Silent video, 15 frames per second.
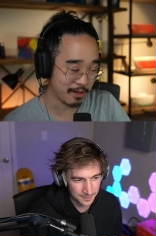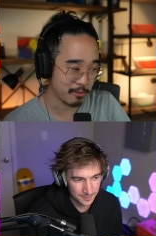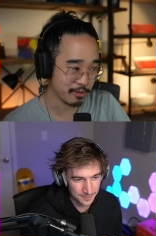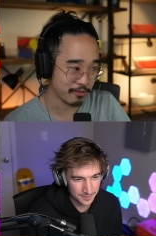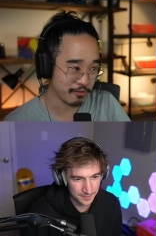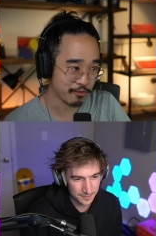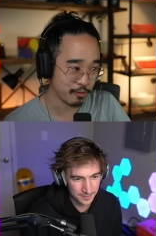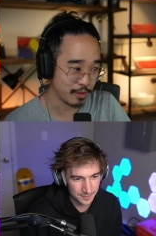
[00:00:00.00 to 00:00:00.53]
Speaker 1: would
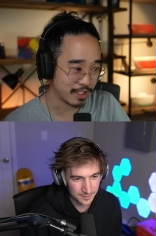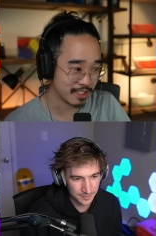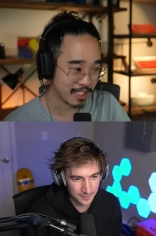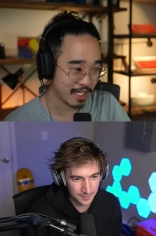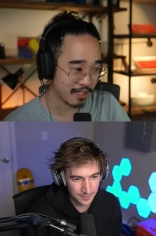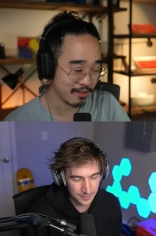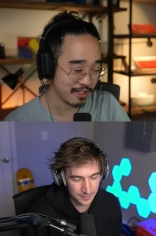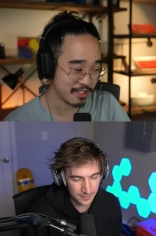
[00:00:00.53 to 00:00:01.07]
have freaked
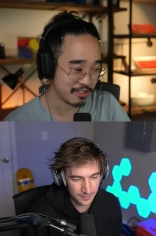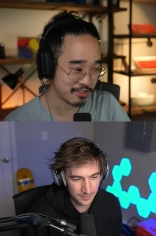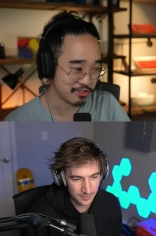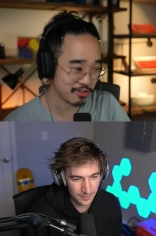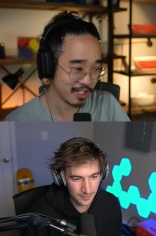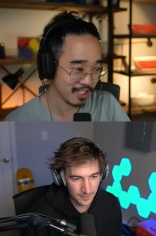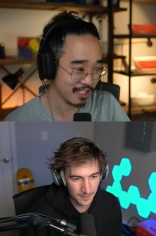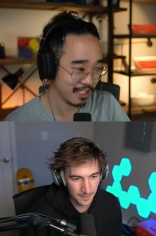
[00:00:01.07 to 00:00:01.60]
out and just
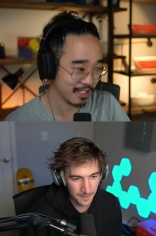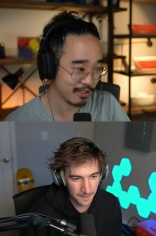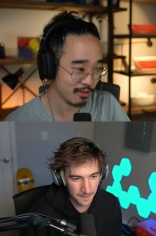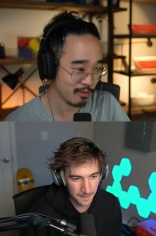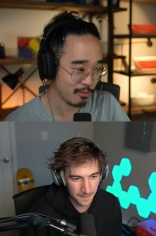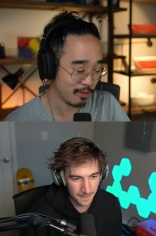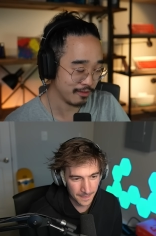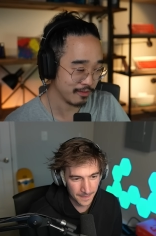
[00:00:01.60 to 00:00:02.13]
try to like
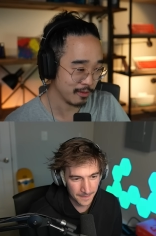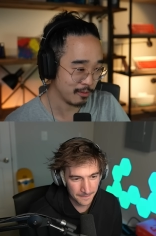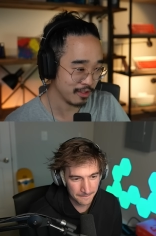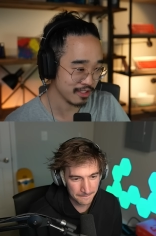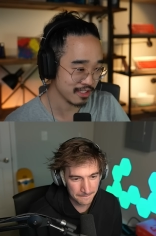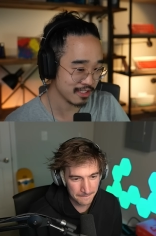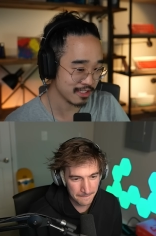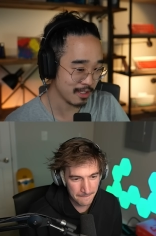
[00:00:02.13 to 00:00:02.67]

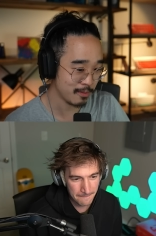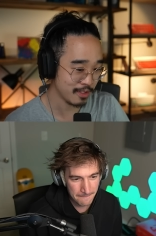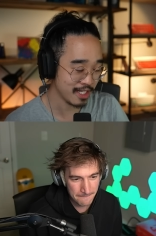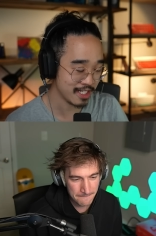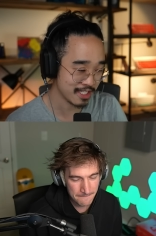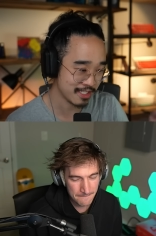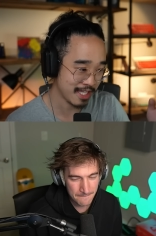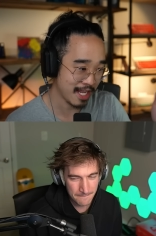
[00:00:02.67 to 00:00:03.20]
1v1 someone
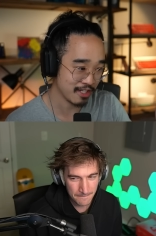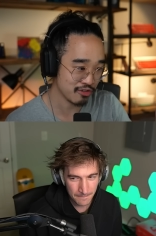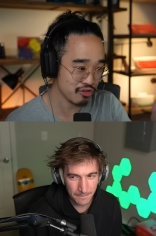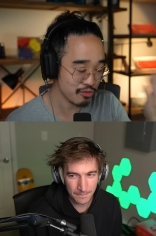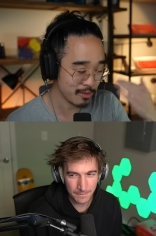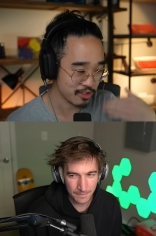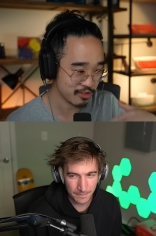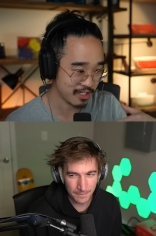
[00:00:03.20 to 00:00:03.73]
and just take
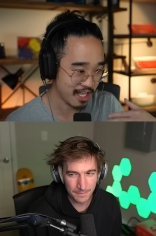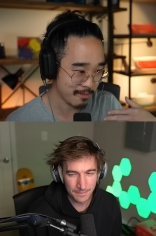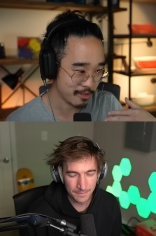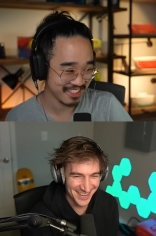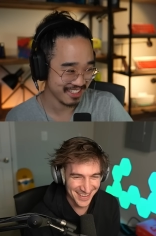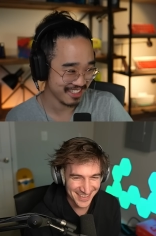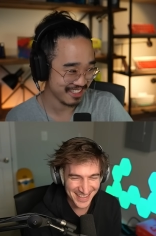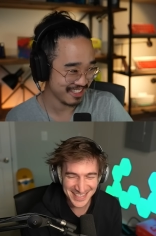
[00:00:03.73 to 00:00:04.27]
too much mm -hmm.
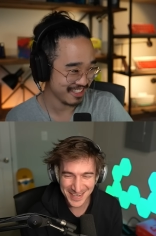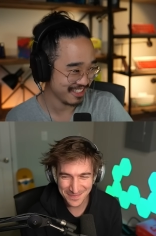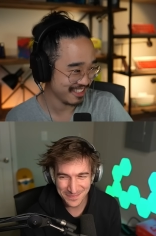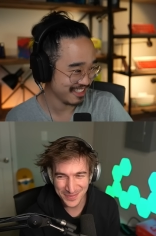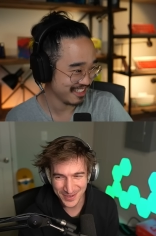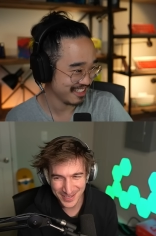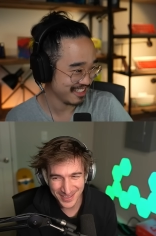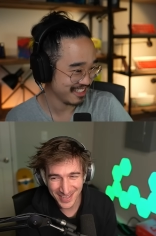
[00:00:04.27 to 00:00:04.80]
damage. That's like
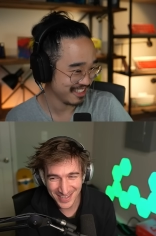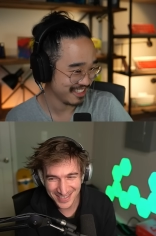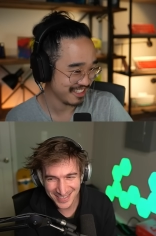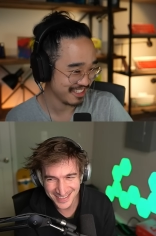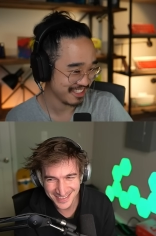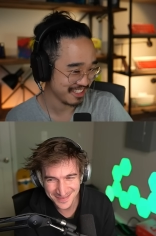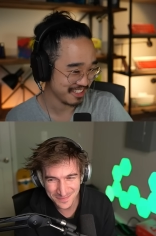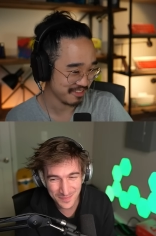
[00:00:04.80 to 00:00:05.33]
pretty clutch.
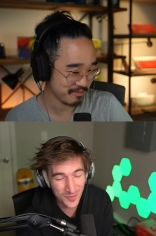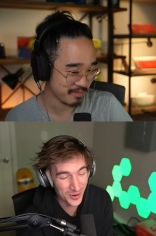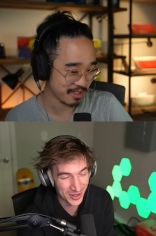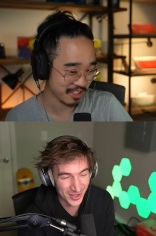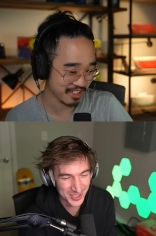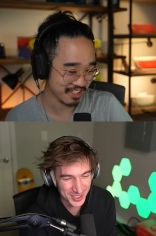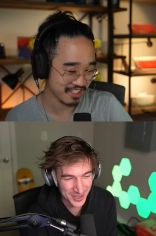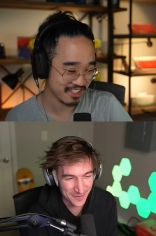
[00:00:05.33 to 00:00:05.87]
More pretty clutch,
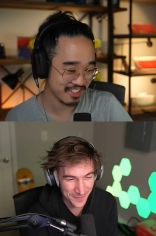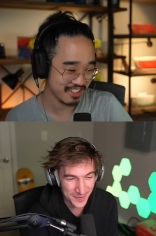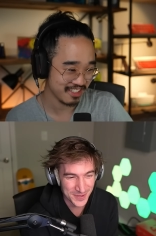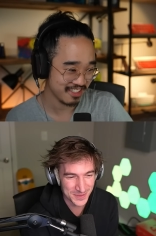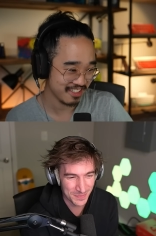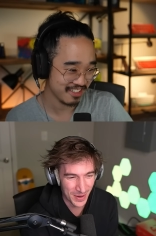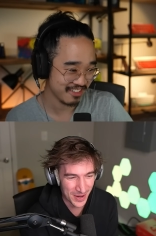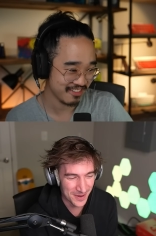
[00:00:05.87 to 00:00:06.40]
clutch, than the
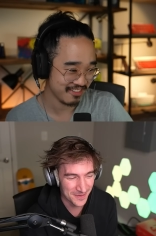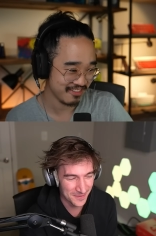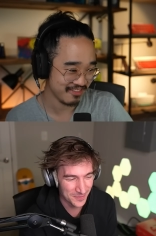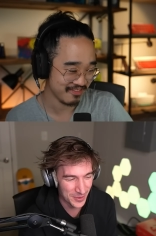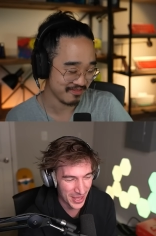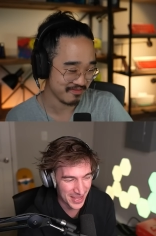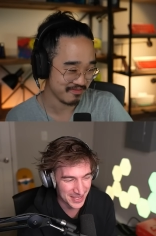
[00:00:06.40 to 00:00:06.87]
first part with mm -hmm.